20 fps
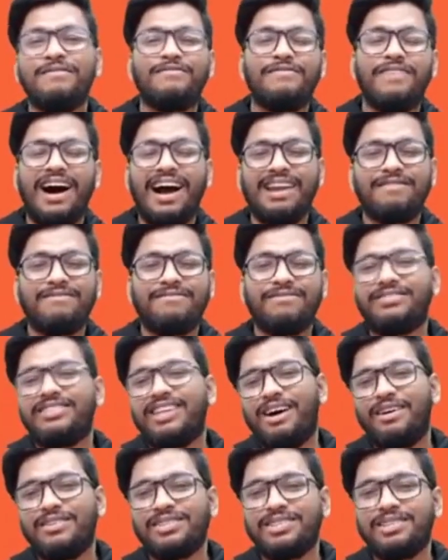five
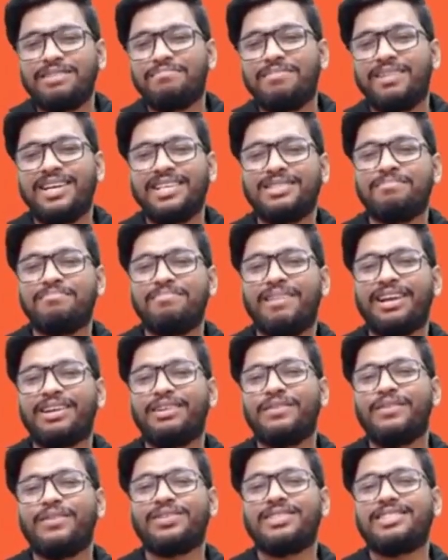thousand plus
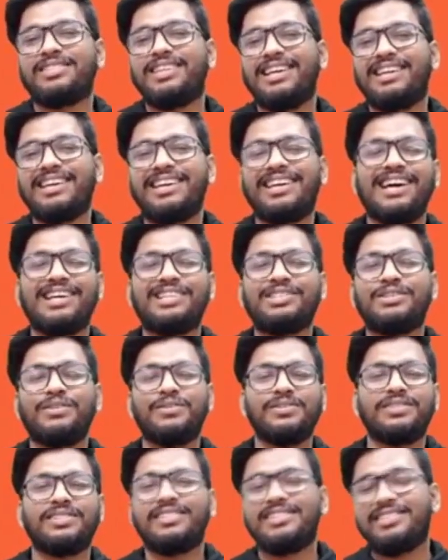micro courses and crash
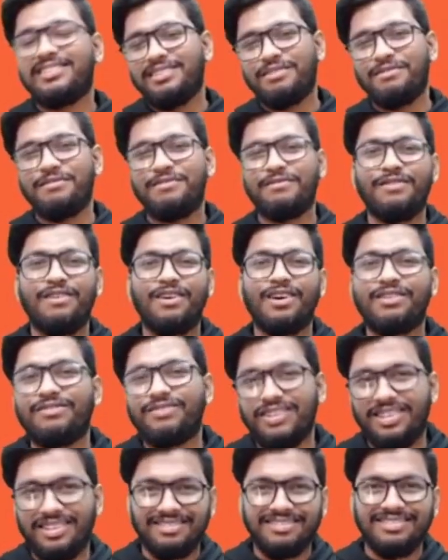courses for
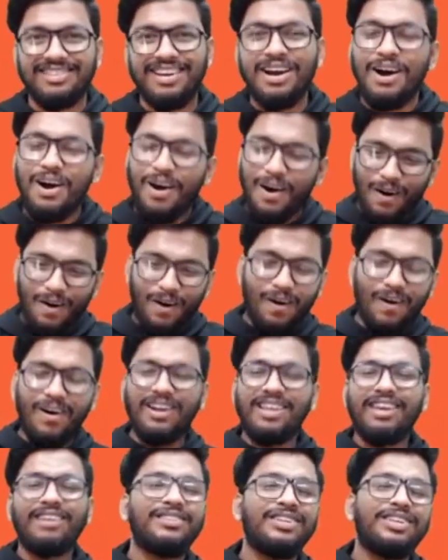free.
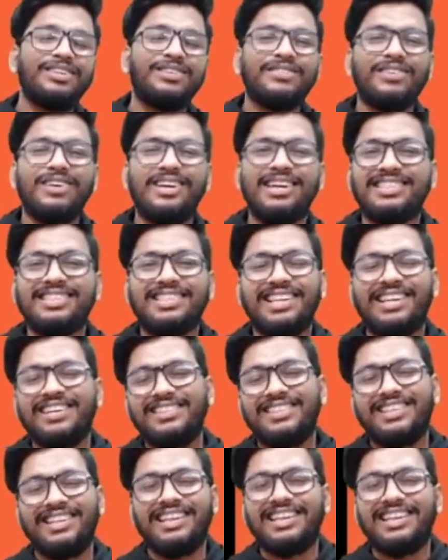All you have to do is click on the